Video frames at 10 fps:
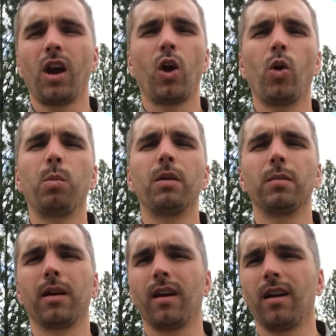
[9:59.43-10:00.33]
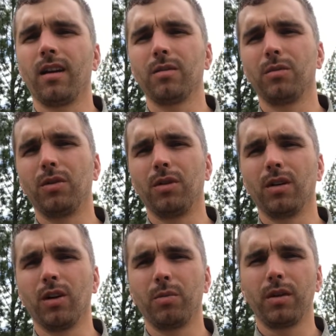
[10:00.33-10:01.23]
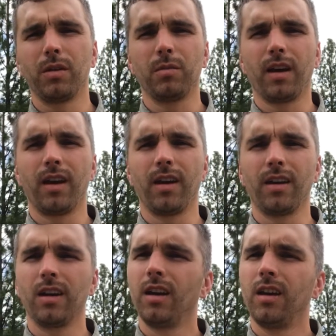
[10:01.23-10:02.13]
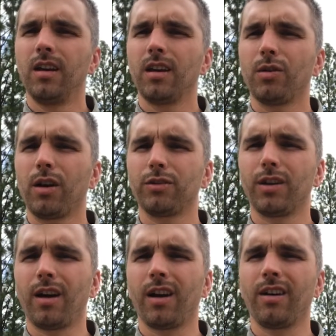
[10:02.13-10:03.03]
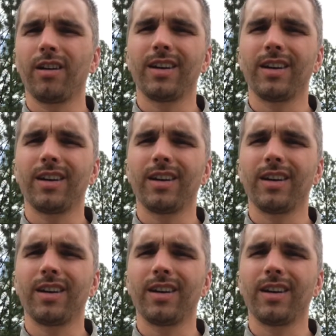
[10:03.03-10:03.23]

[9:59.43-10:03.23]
opening my heart more, opening my crown chakra,